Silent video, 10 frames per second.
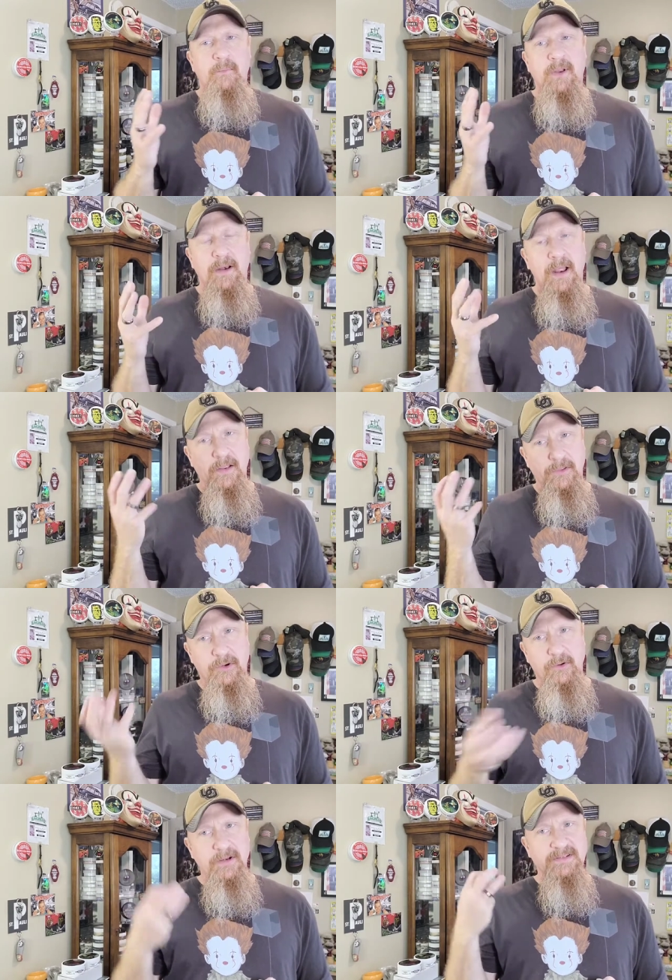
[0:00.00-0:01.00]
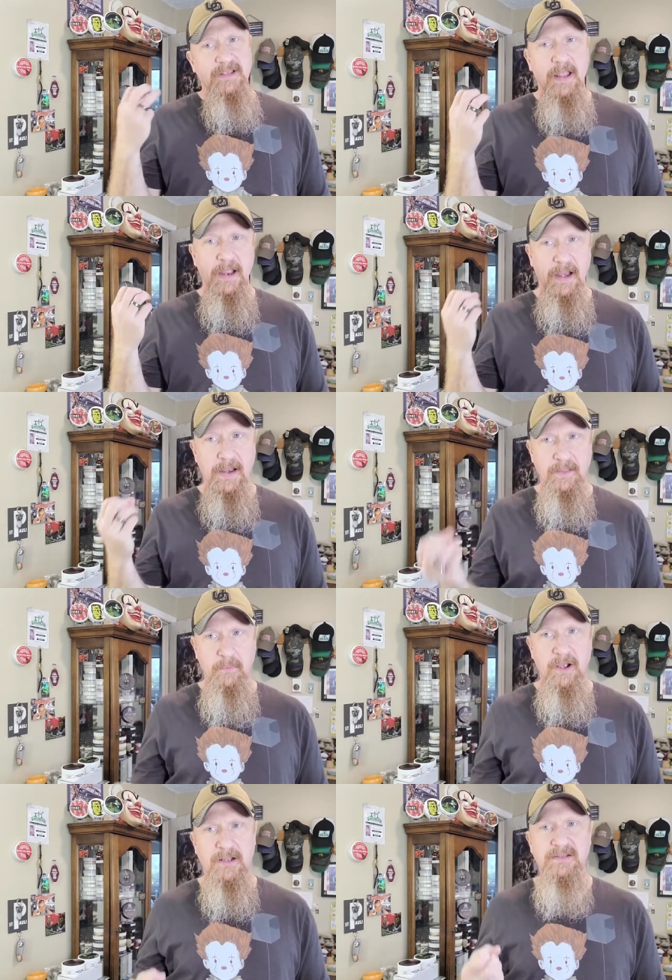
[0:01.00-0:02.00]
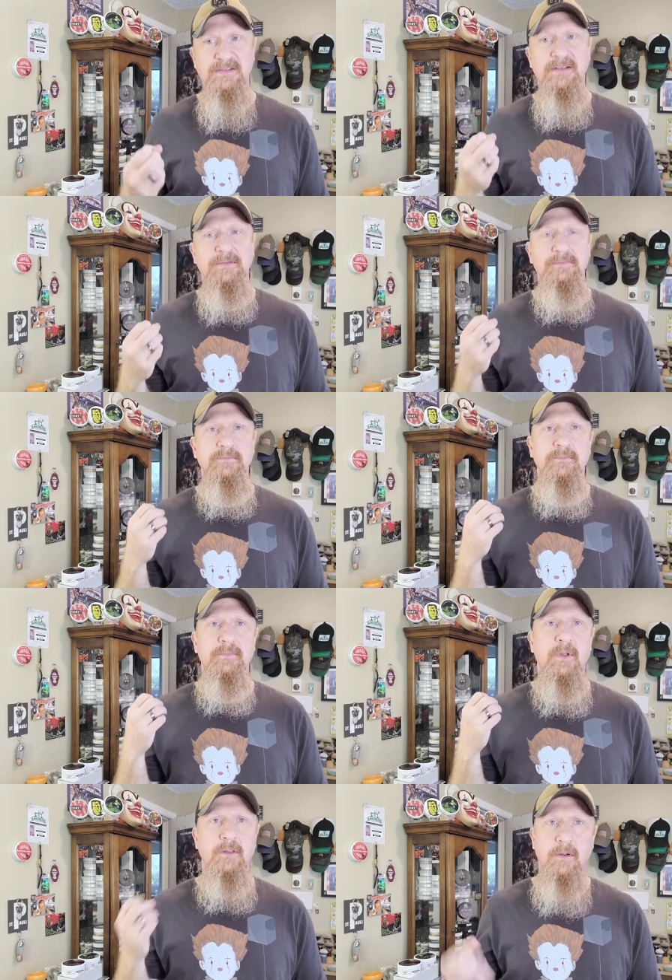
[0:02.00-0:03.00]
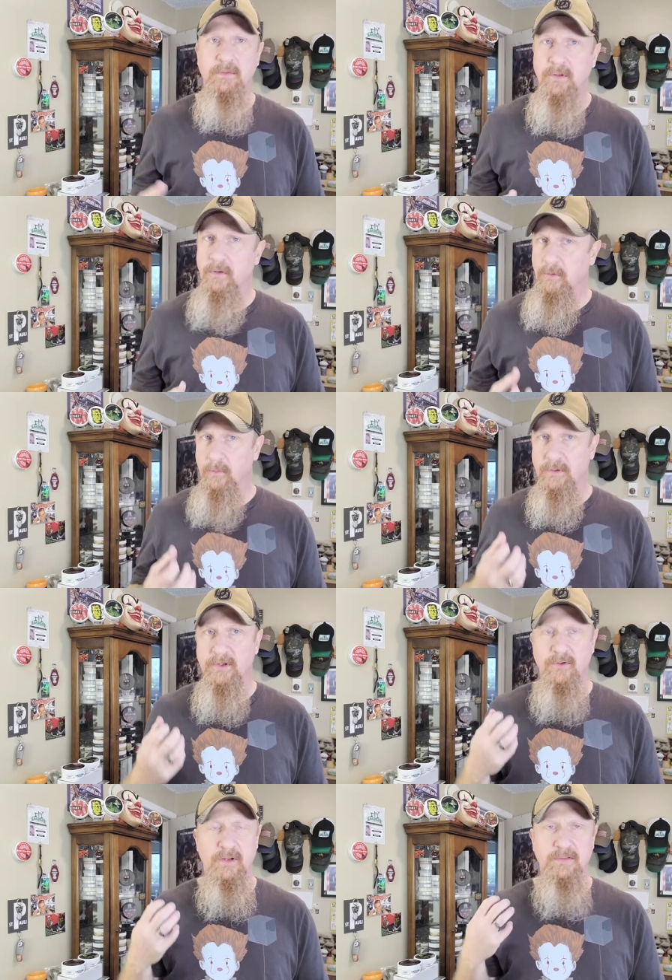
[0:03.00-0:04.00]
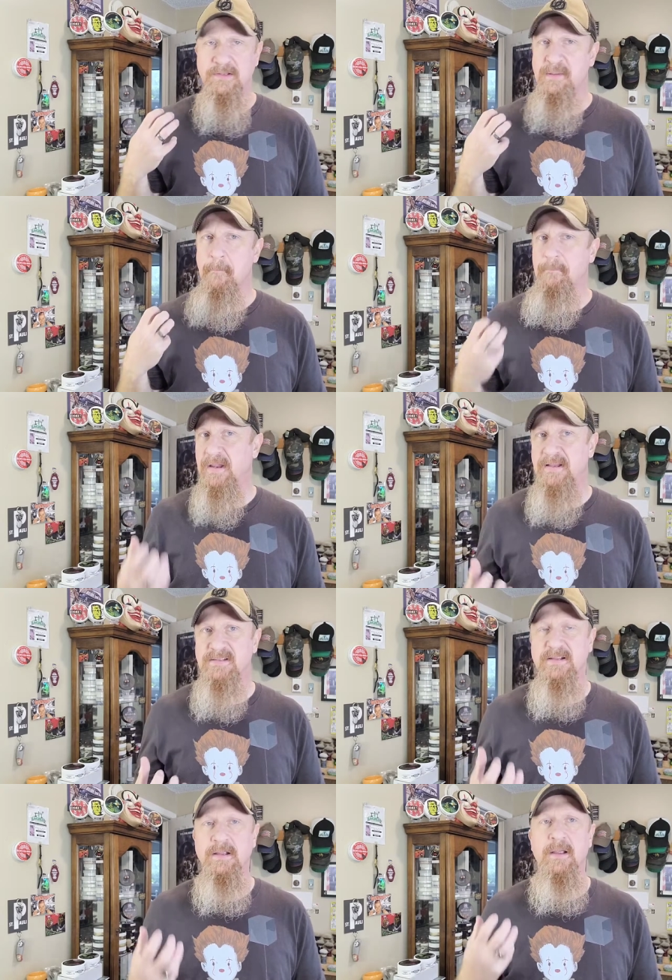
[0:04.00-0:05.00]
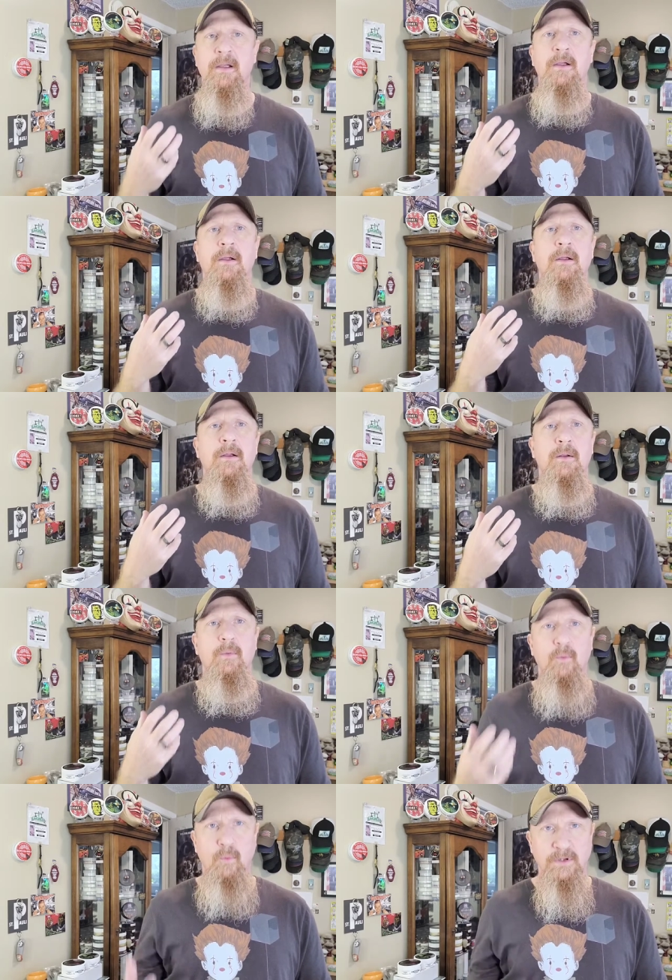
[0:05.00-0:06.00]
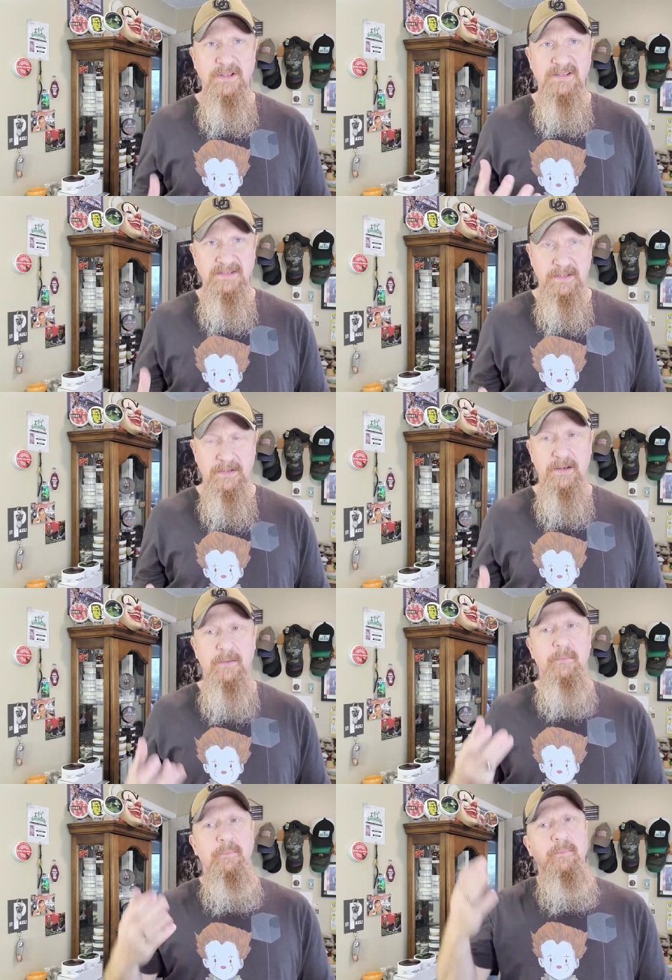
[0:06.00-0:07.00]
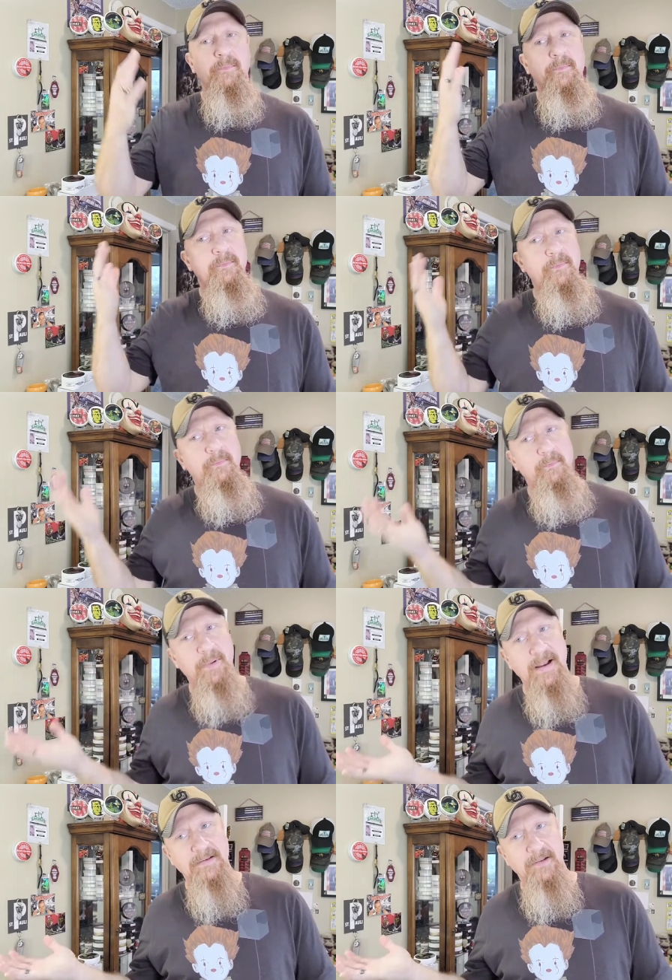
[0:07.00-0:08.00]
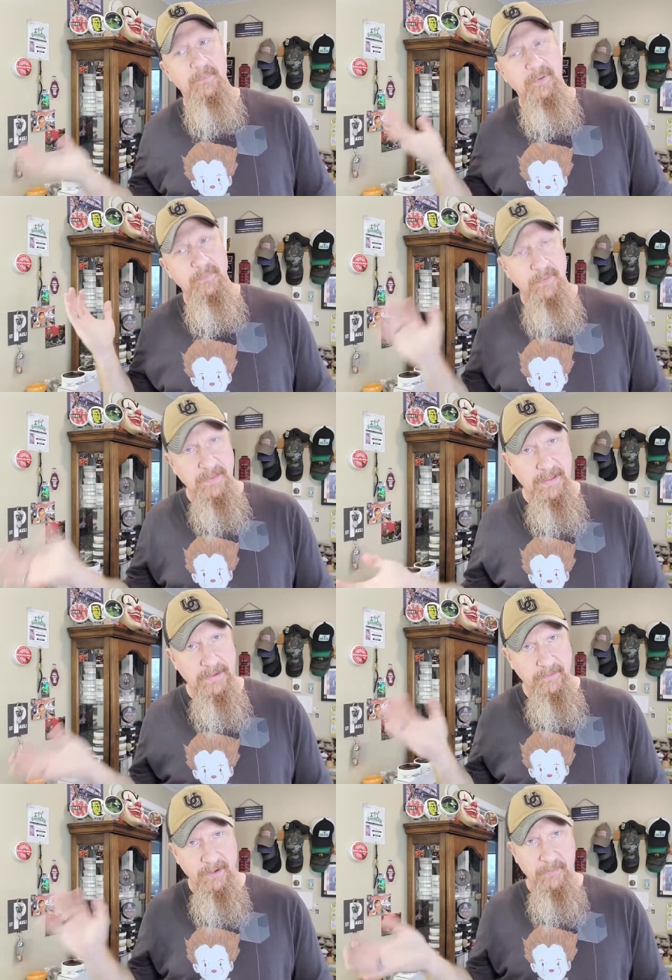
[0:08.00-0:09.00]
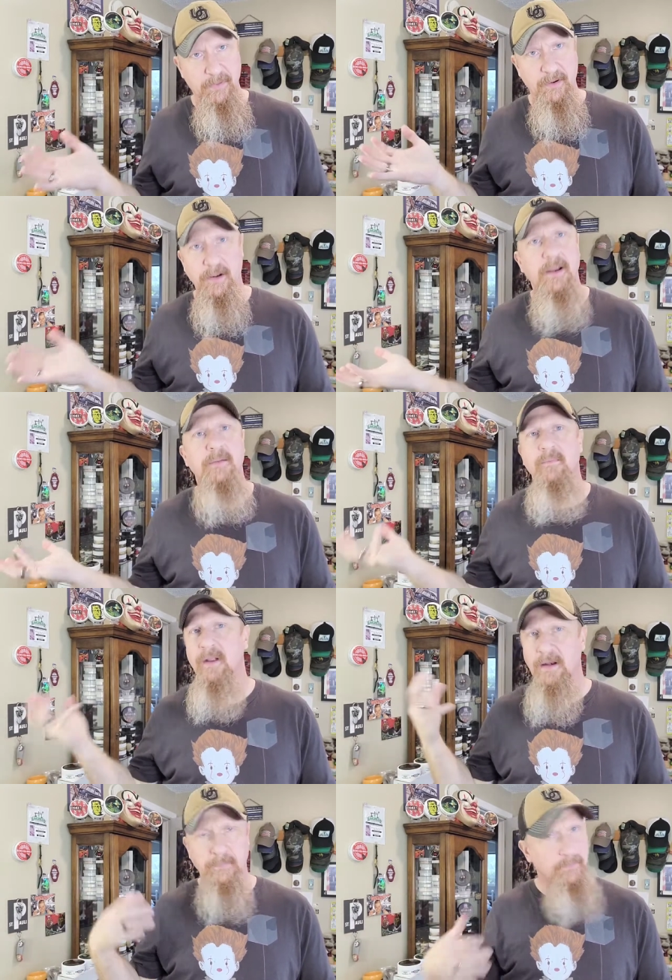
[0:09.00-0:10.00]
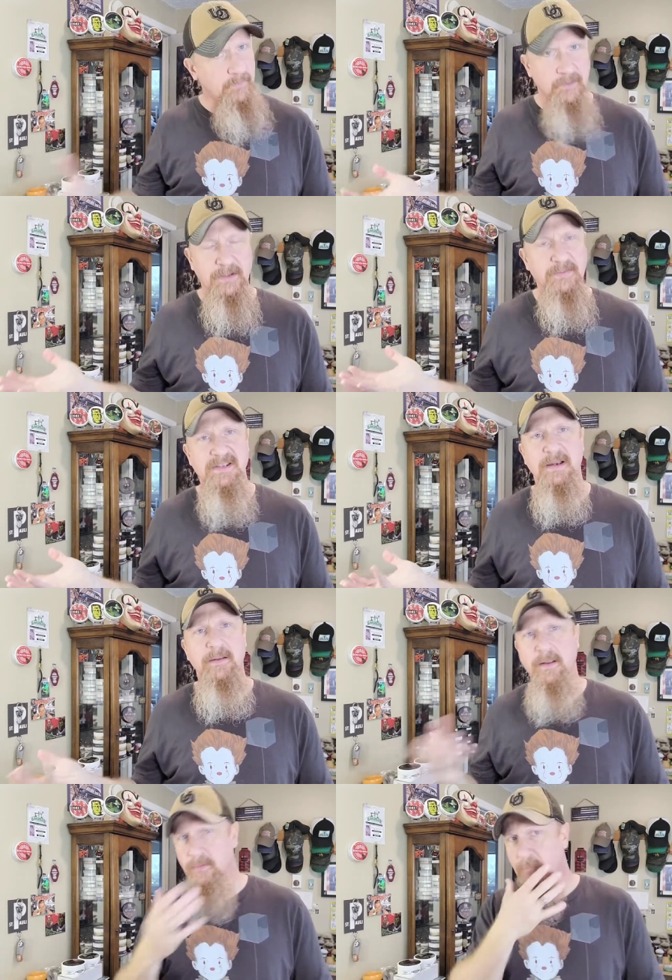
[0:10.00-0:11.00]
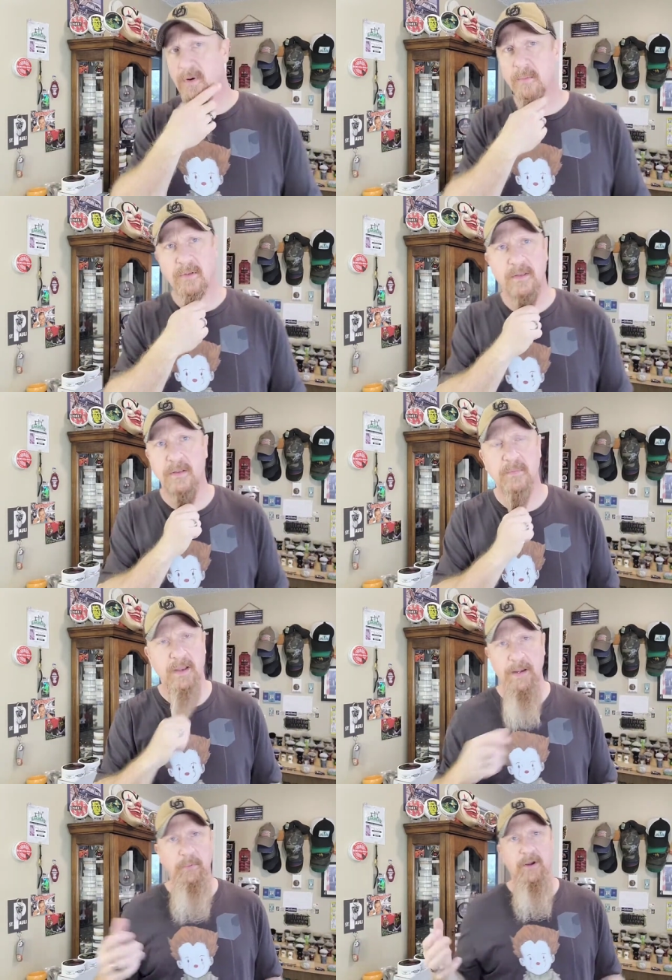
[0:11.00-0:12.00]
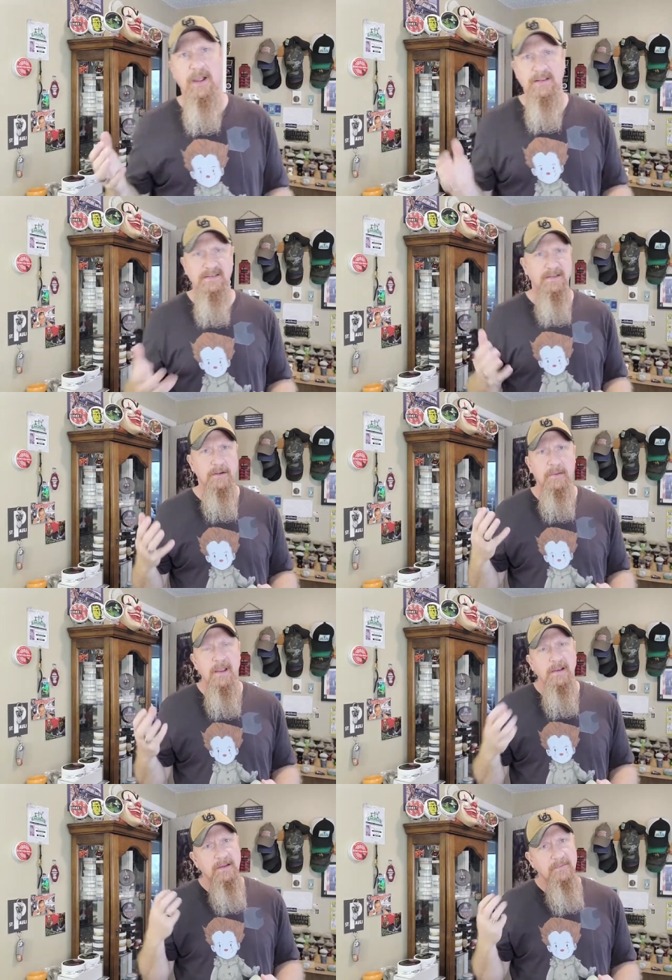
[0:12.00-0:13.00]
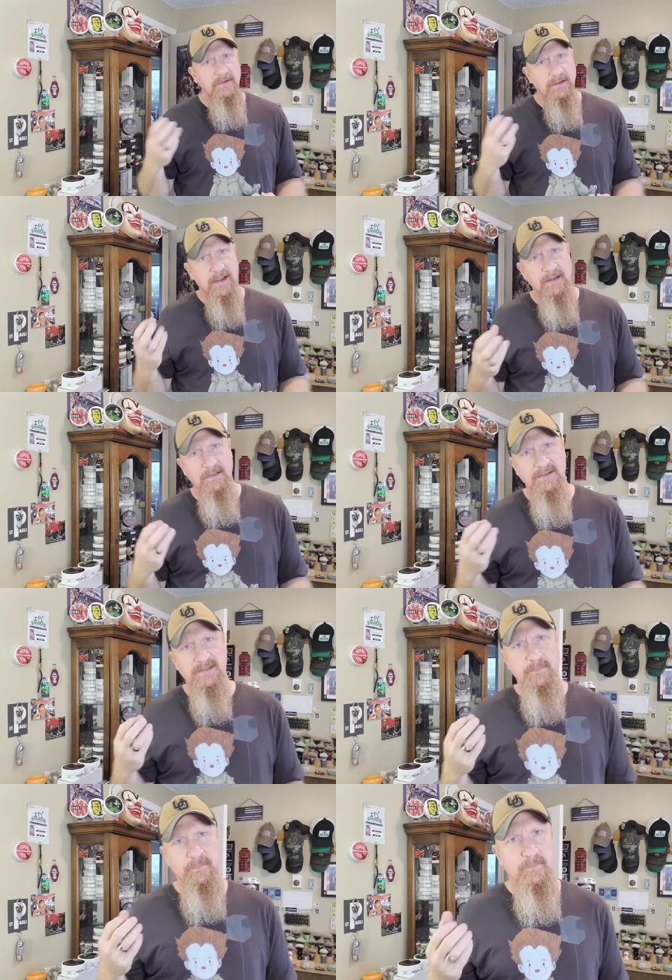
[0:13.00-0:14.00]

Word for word: But the currants and the moss, along with the oak wood, create this amazing woody scent, backed up by that cranberry. And I, like I'm saying, I, you know, probably the, the apricot is in there, giving it kind of this